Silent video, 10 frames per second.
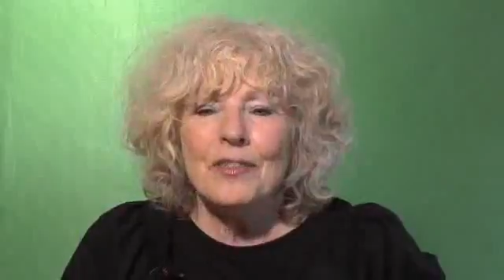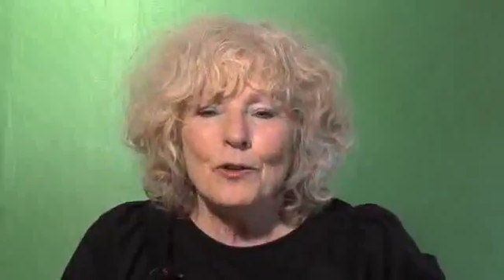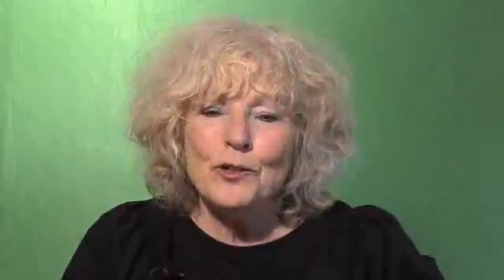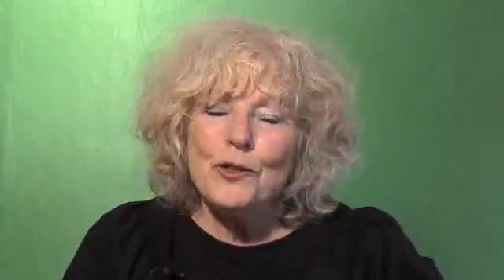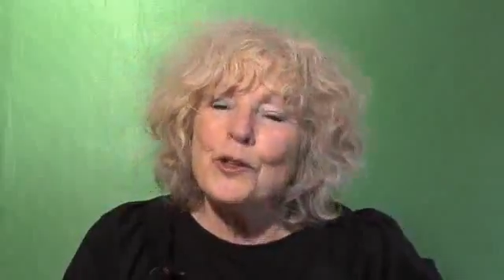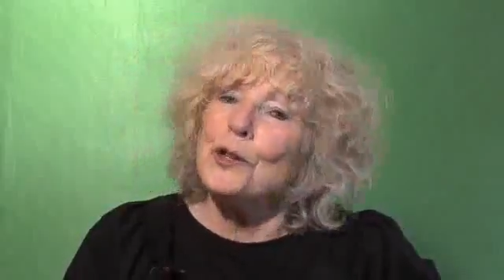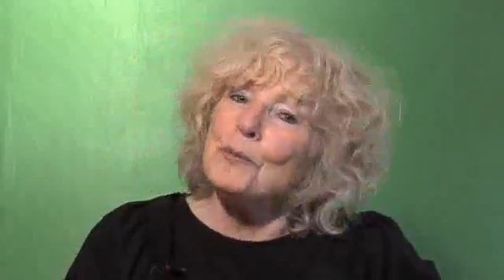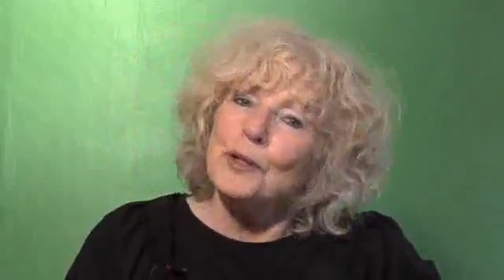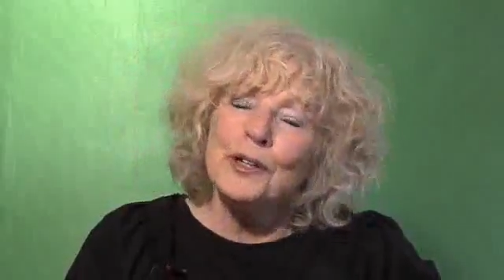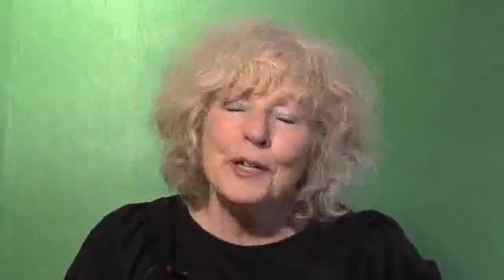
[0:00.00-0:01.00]
Those are the
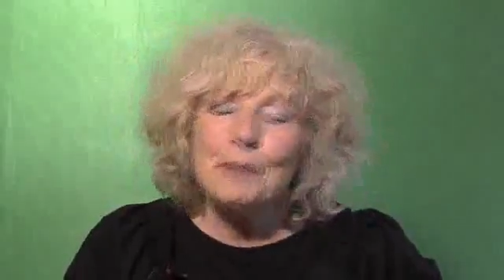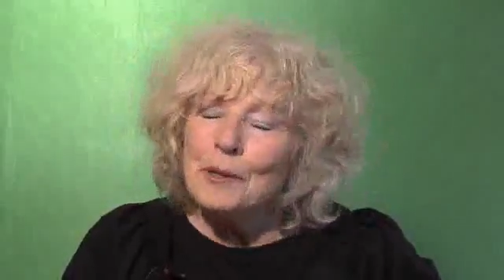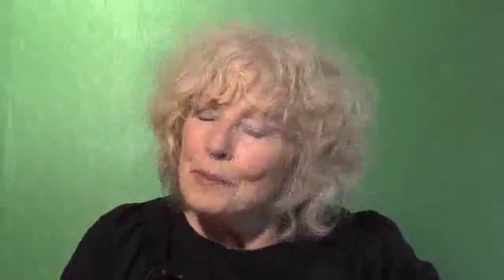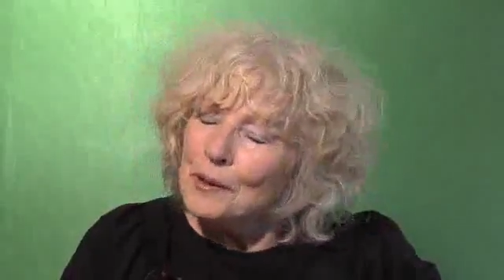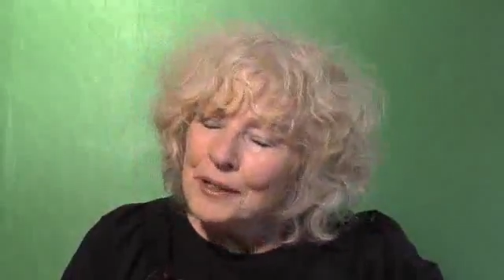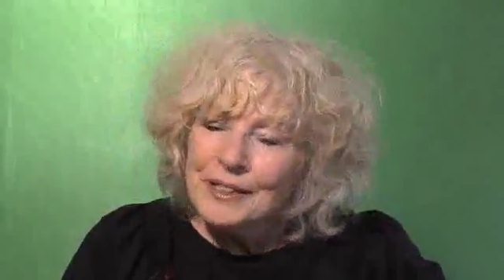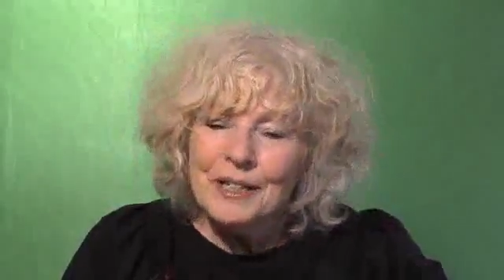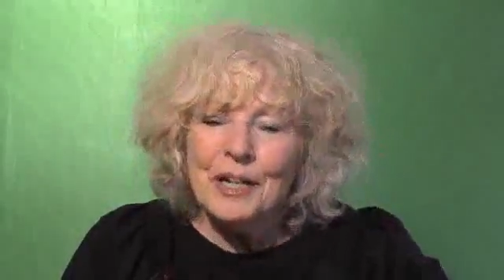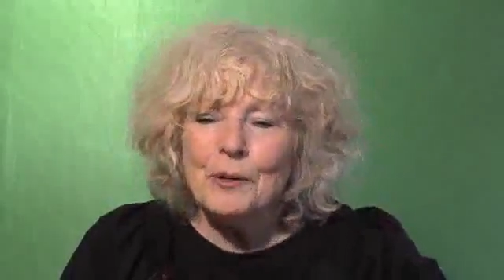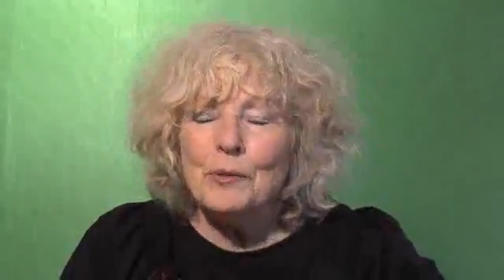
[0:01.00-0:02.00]
community people,
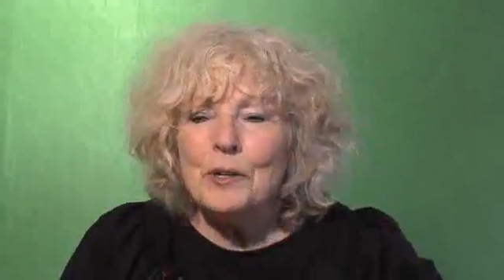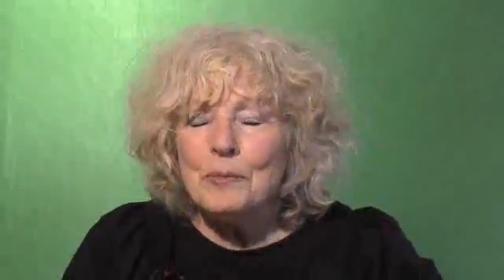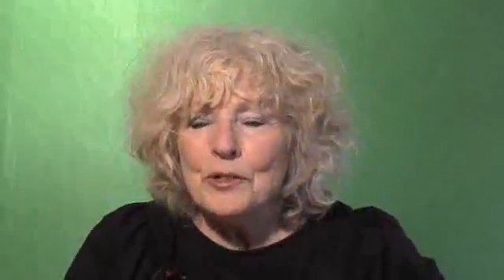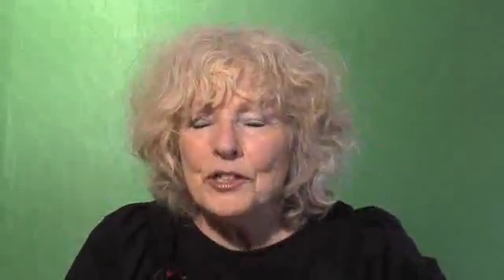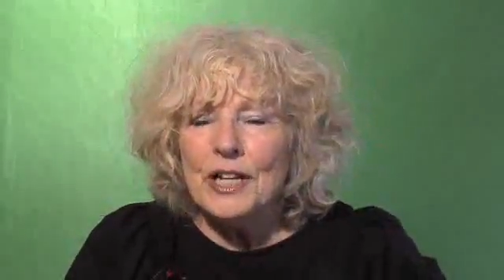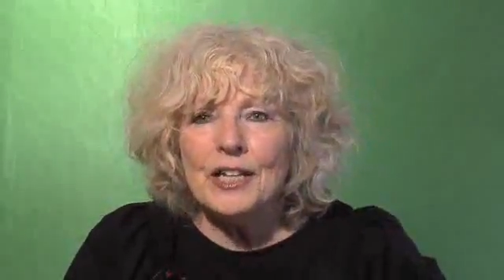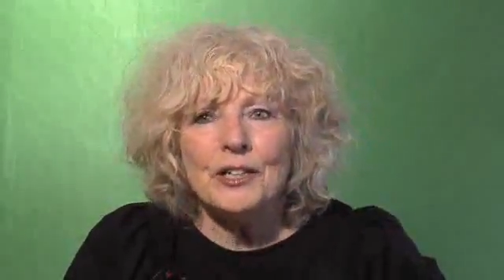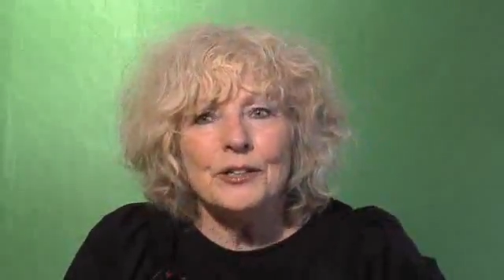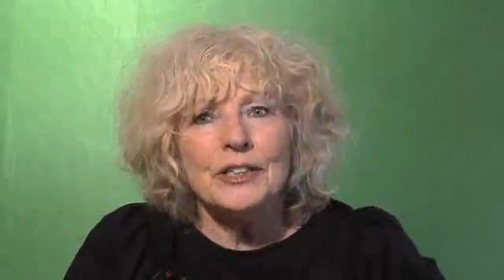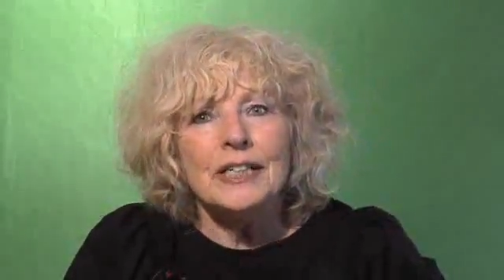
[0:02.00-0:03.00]
and we
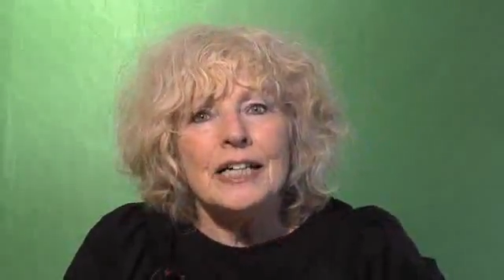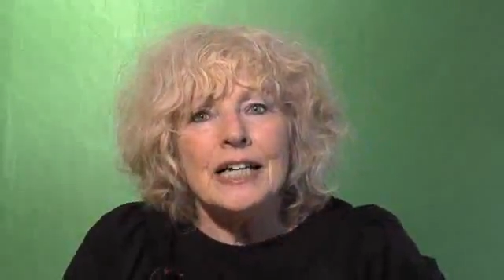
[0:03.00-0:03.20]
appreciate you.